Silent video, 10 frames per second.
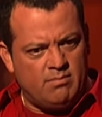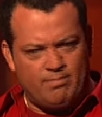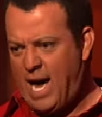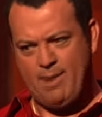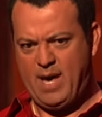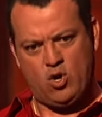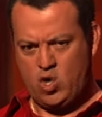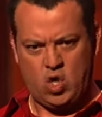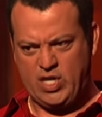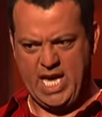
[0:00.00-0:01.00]
Bárbaro
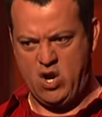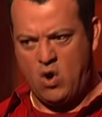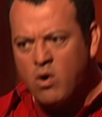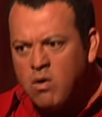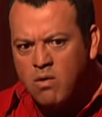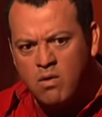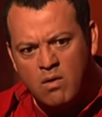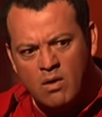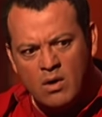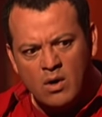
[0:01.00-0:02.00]
grosero.
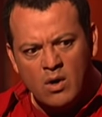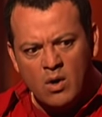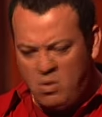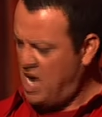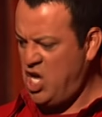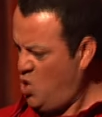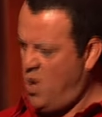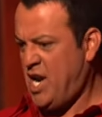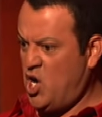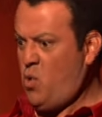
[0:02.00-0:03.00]
Why do you
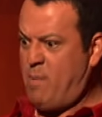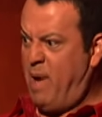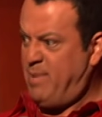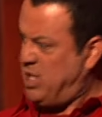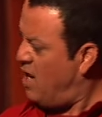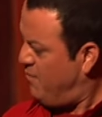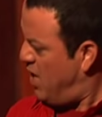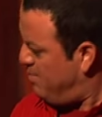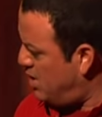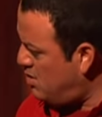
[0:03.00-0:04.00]
want to know where babies come
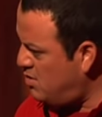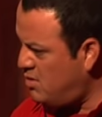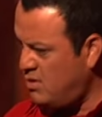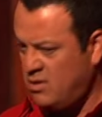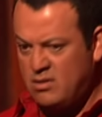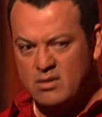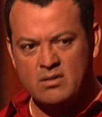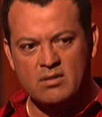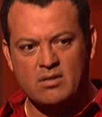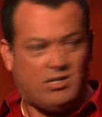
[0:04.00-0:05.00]
from?
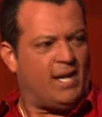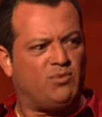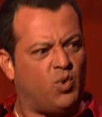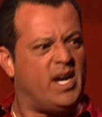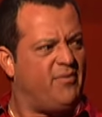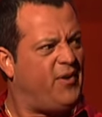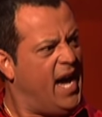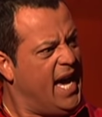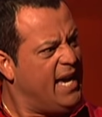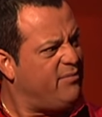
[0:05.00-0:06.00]
Because I'm
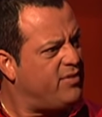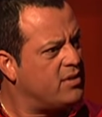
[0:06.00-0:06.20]
25.